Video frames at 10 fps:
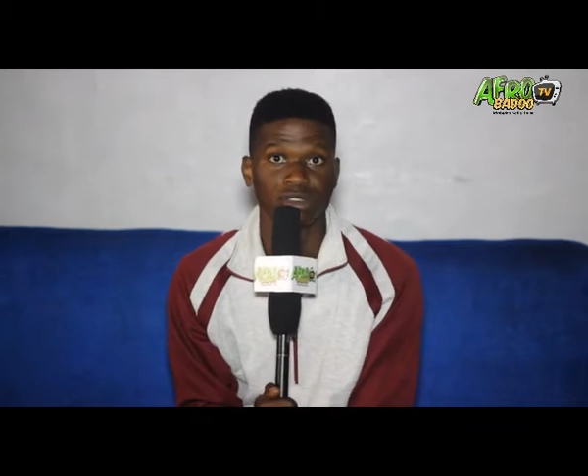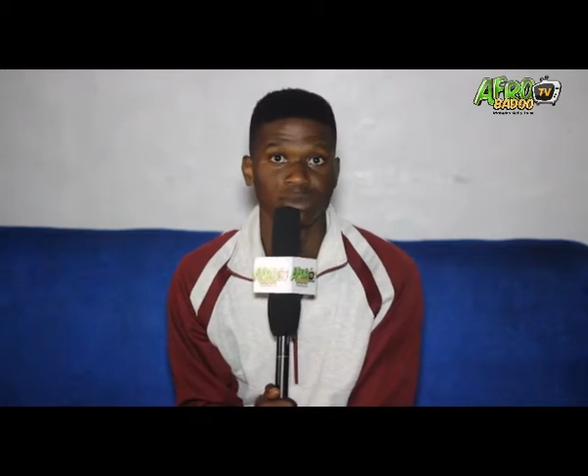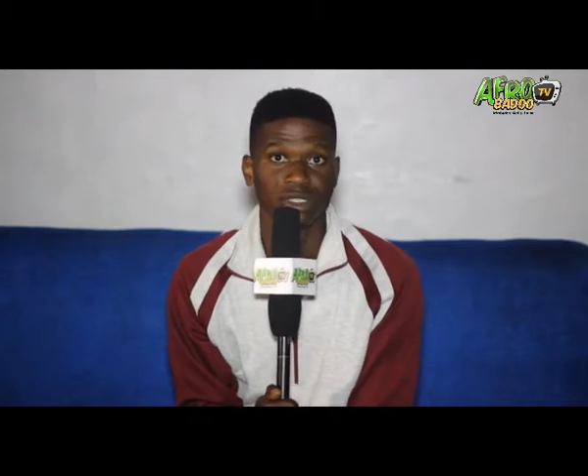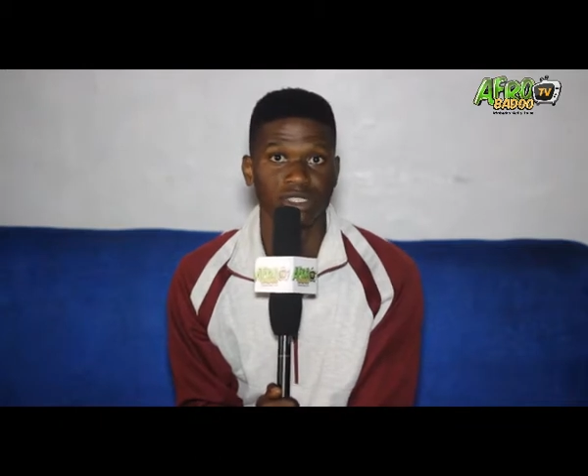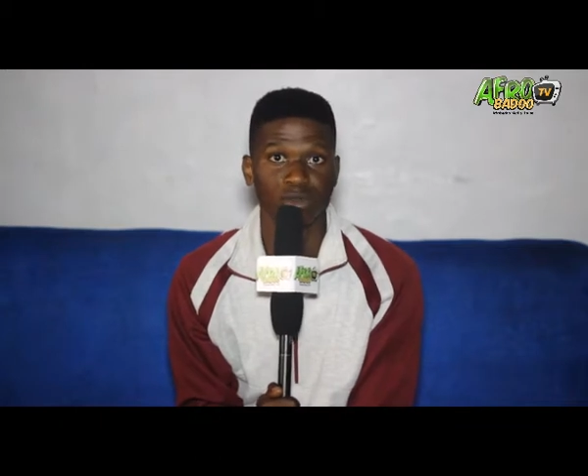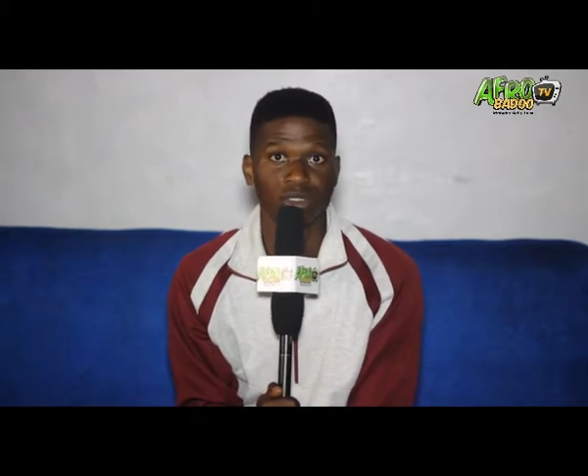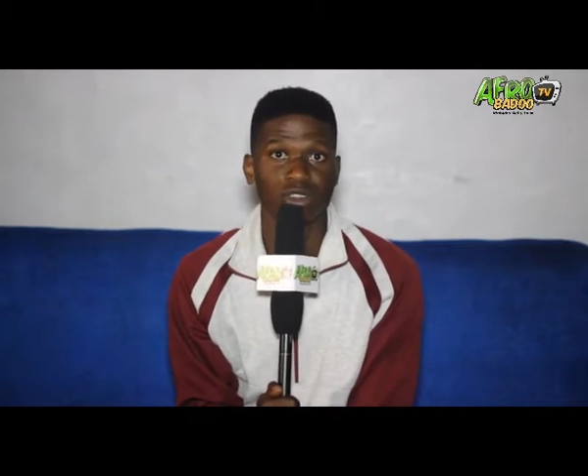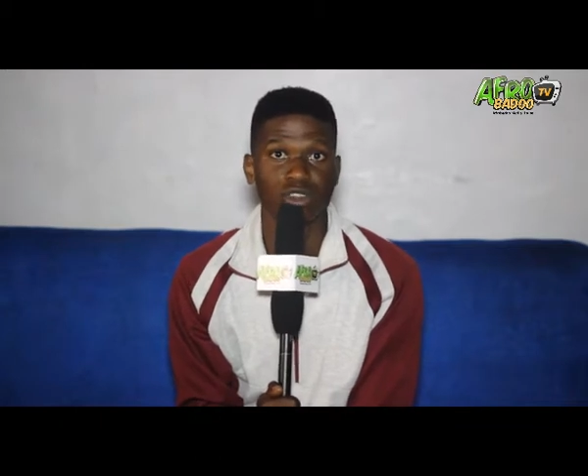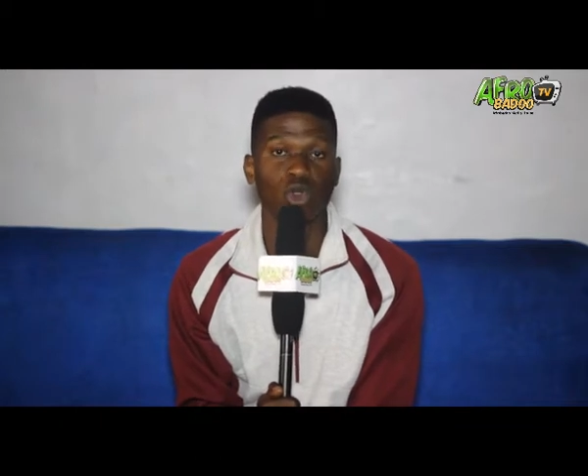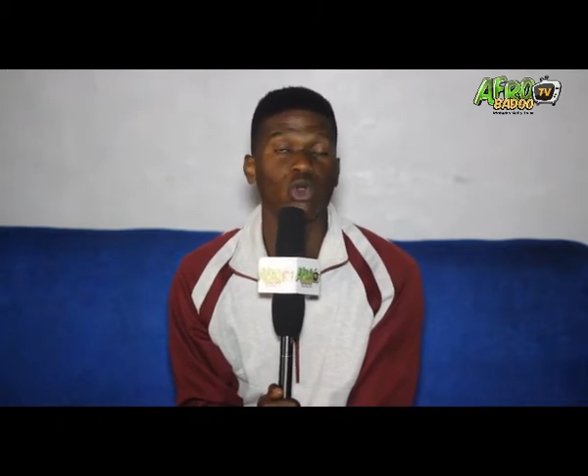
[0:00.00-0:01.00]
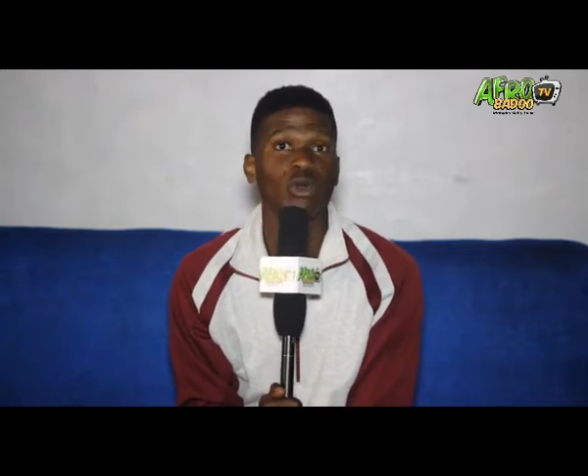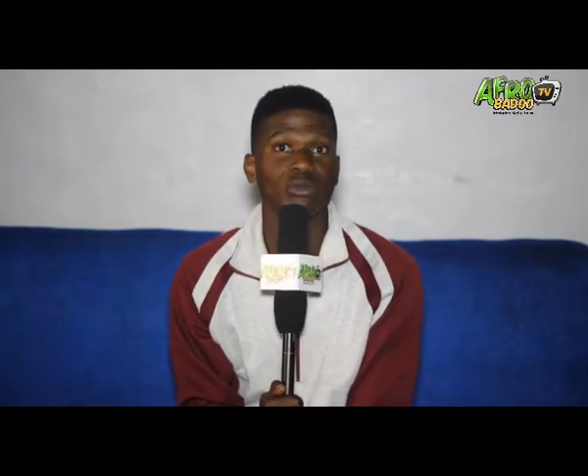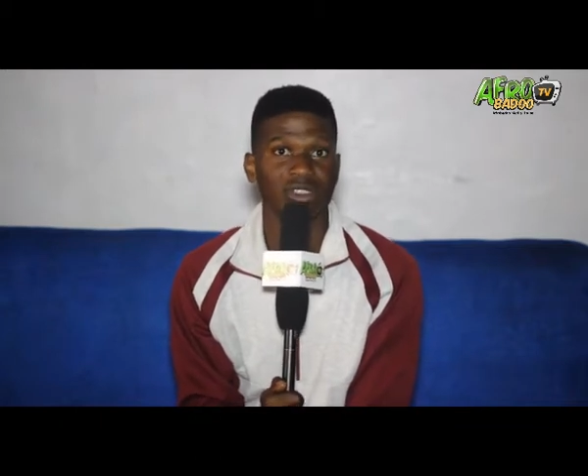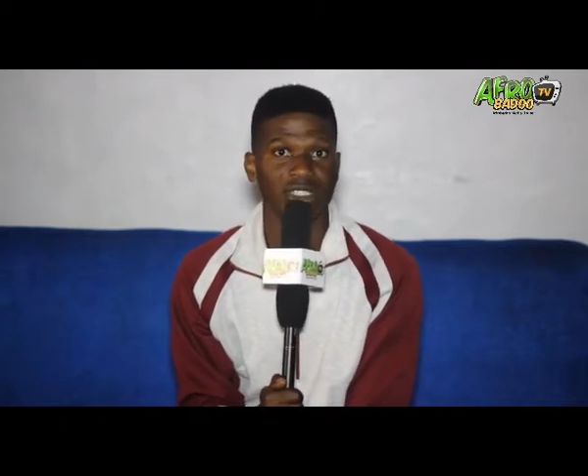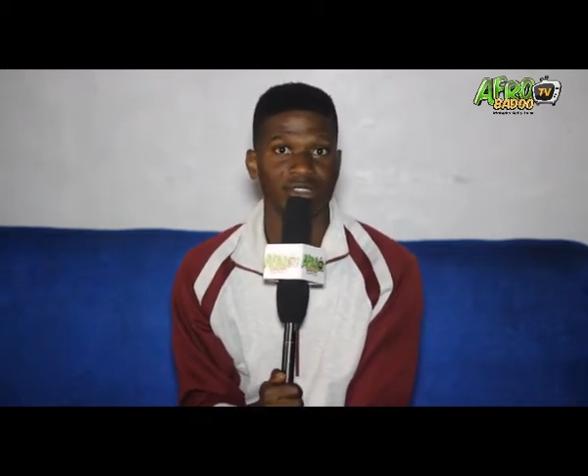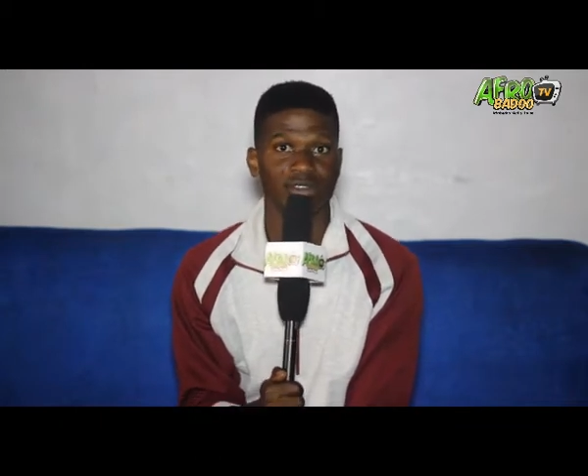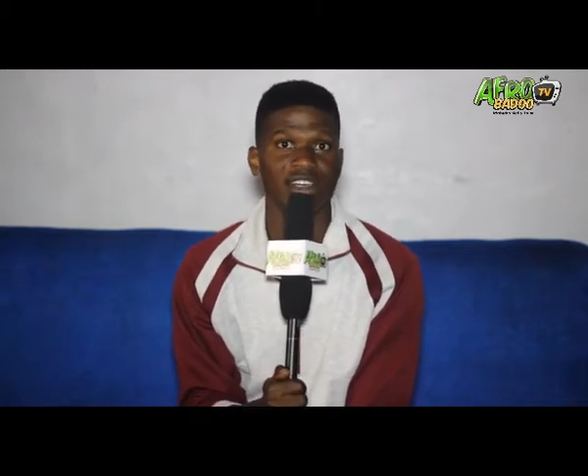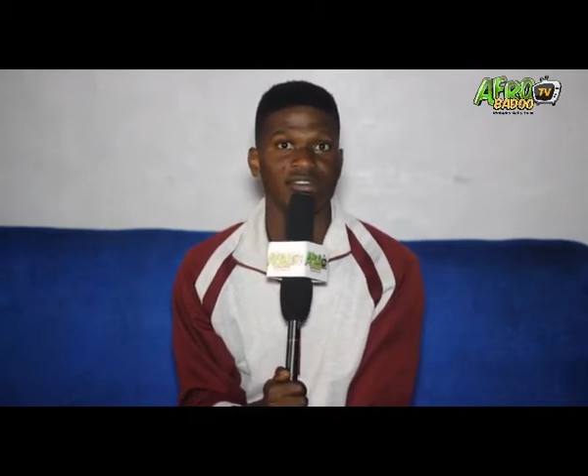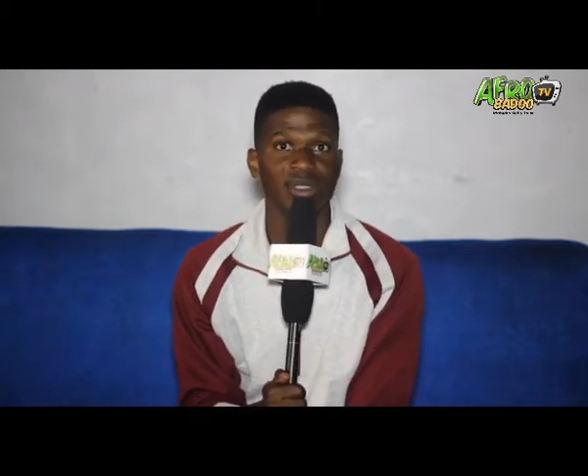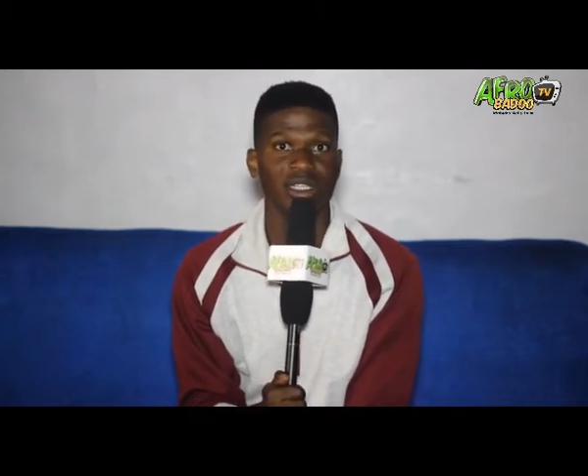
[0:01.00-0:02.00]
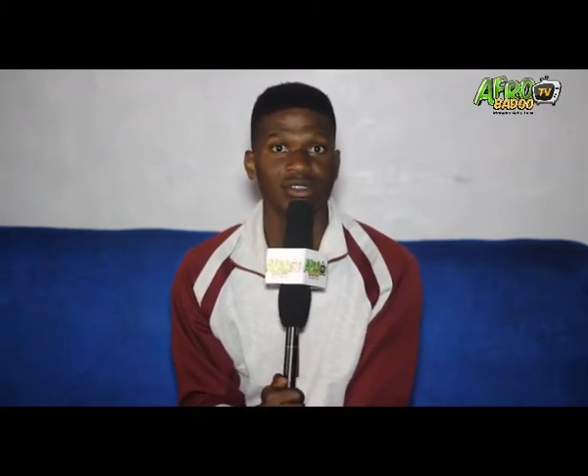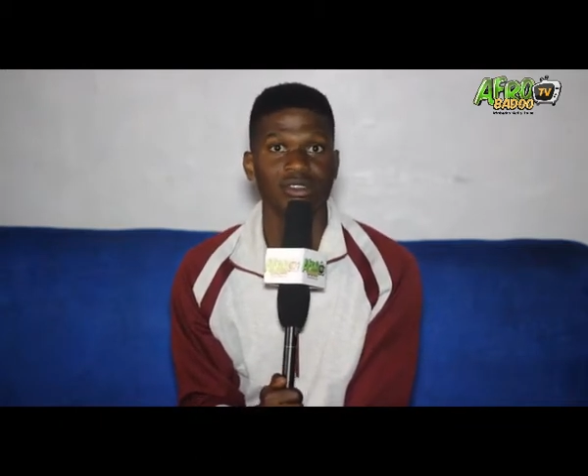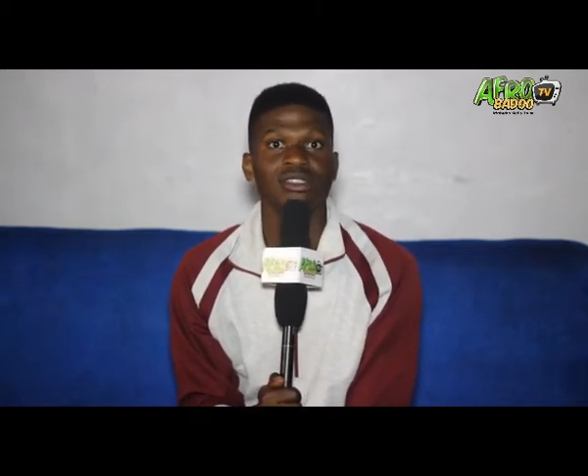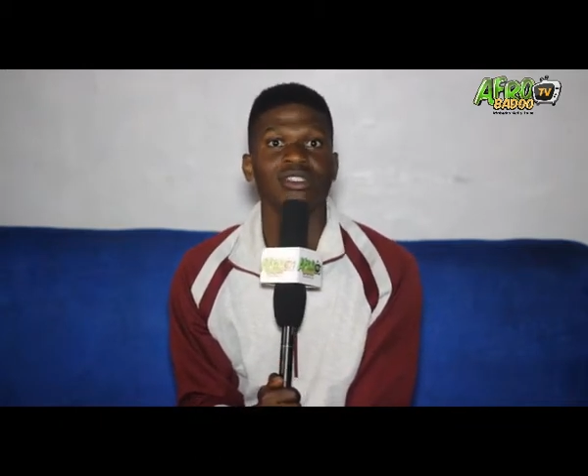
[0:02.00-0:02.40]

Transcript: to be the one to go home with 85 million.